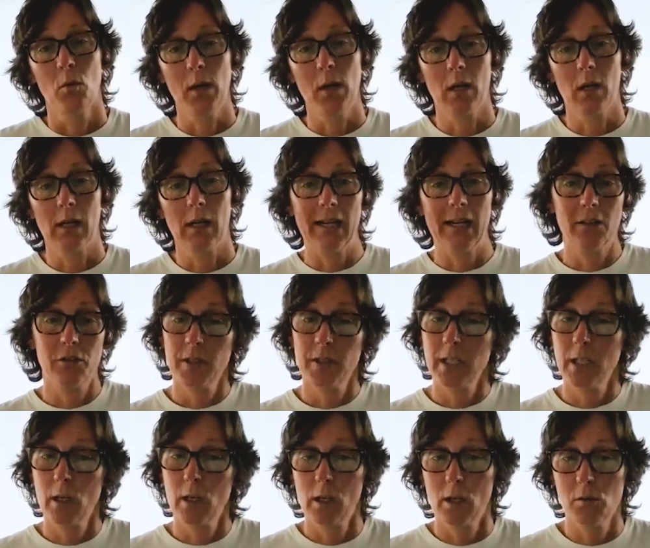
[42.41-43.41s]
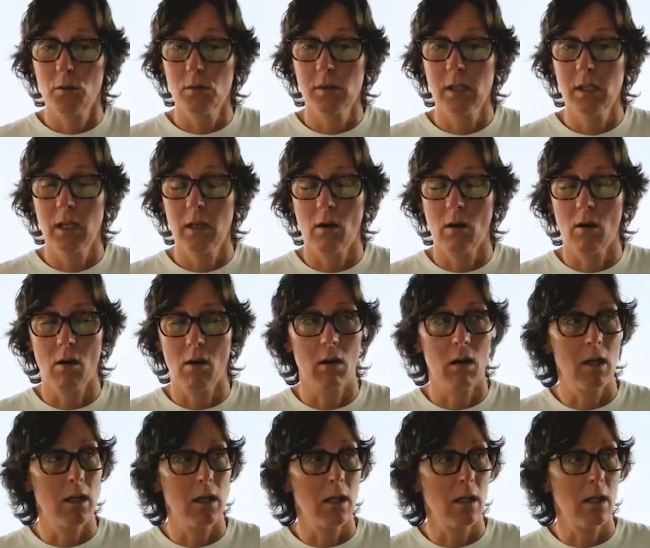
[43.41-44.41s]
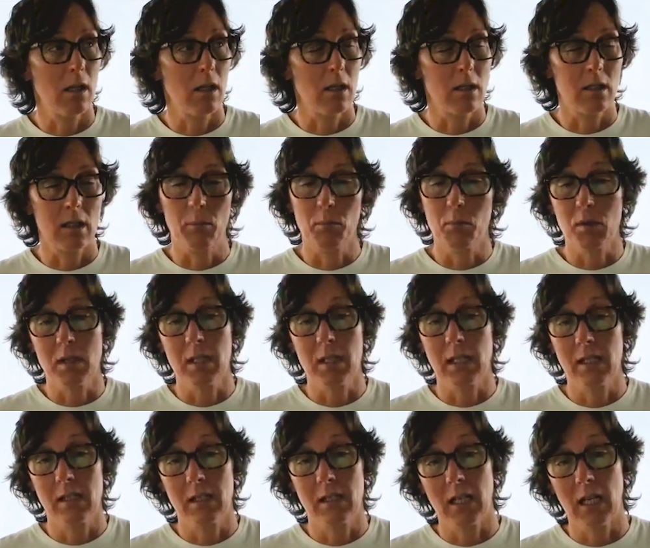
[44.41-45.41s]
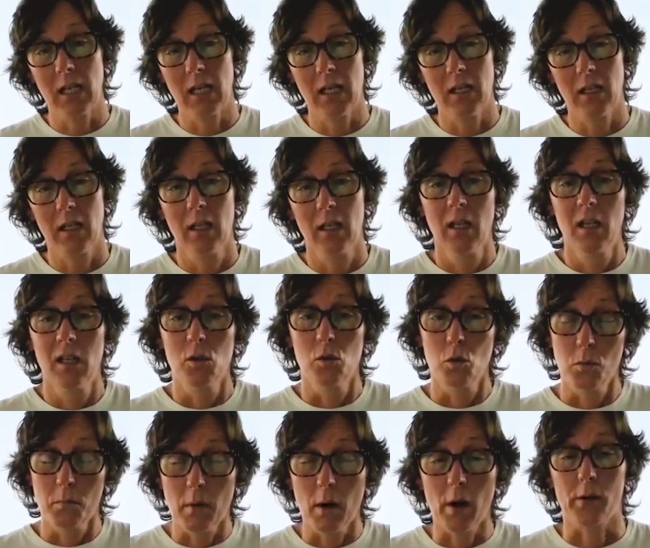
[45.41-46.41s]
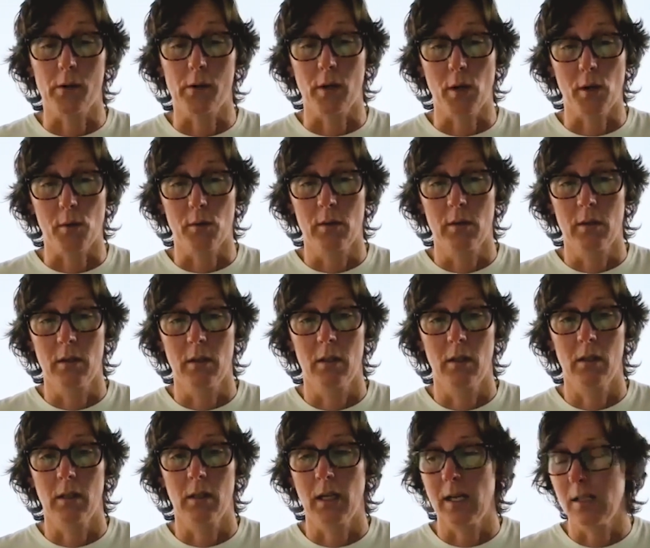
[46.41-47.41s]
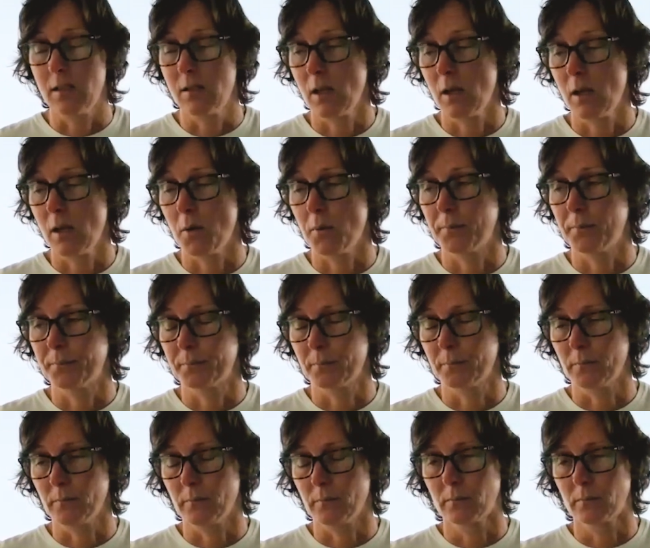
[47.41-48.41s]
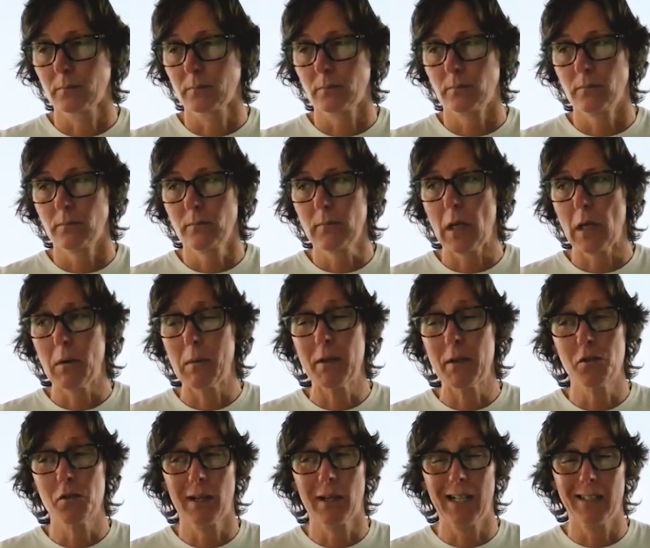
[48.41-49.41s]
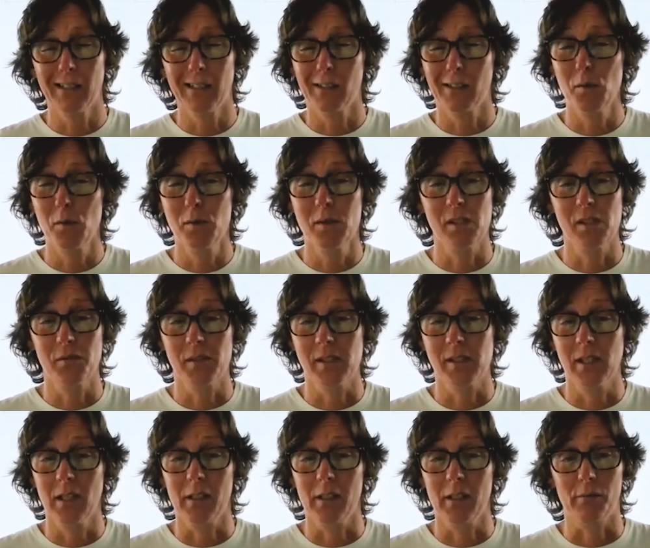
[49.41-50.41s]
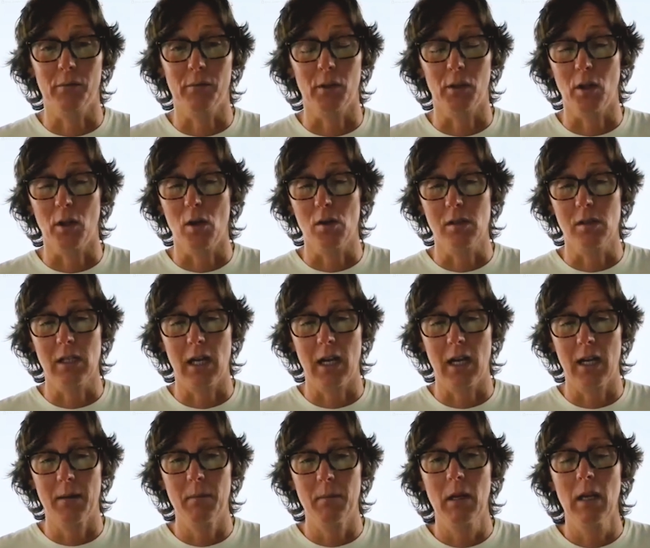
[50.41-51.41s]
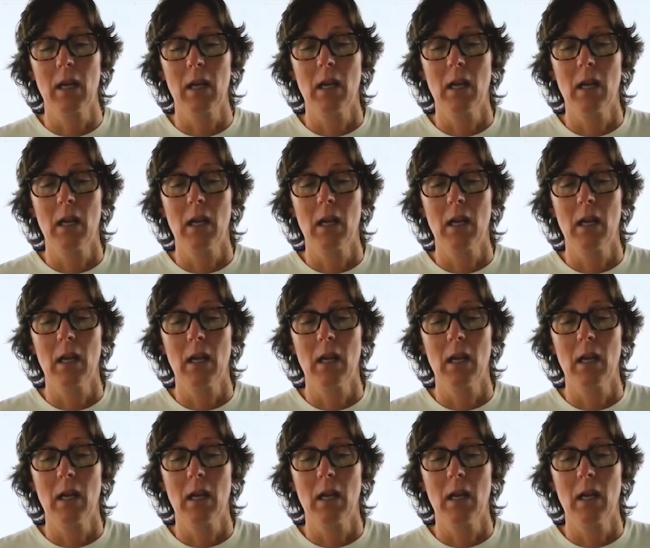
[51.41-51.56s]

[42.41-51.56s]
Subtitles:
We are actually closing on number 16 tomorrow. All right, so we've been trying to close this facility for a long time.